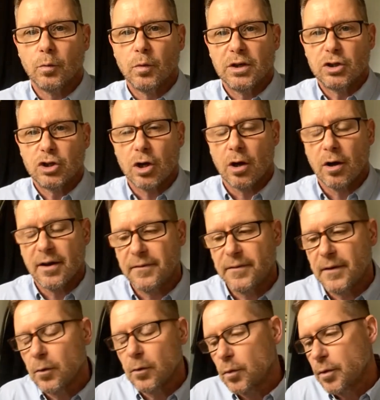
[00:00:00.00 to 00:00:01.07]
which I
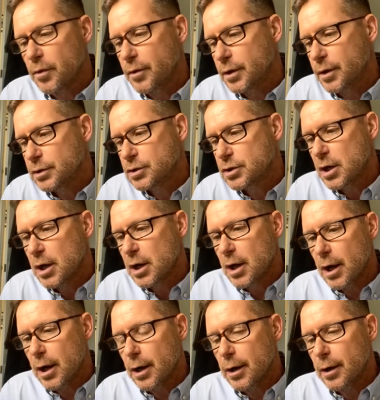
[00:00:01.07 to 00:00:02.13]
felt that
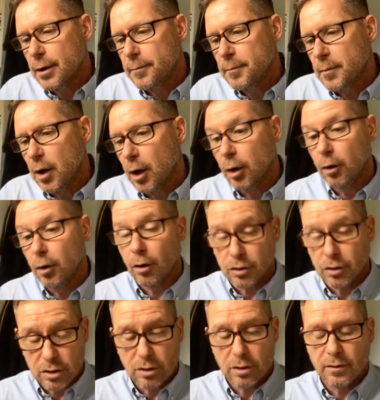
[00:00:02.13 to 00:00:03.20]
a
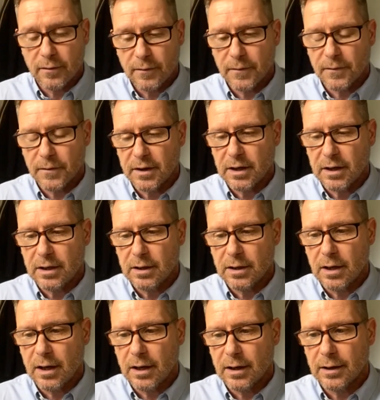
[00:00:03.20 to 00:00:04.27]
lot of
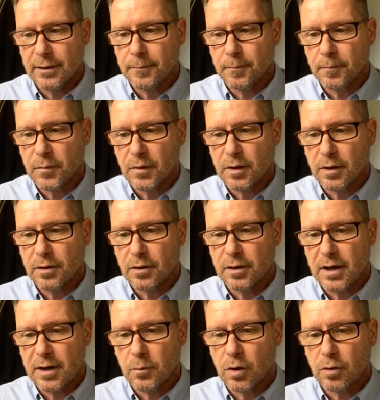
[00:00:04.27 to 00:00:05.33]
the
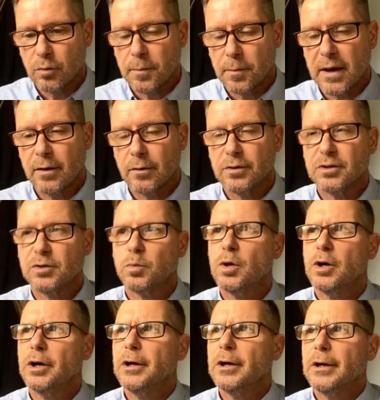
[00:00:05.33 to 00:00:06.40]
network repairers
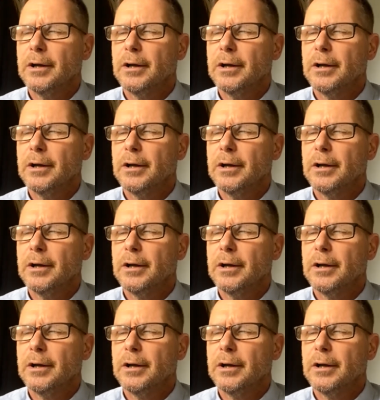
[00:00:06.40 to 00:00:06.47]
were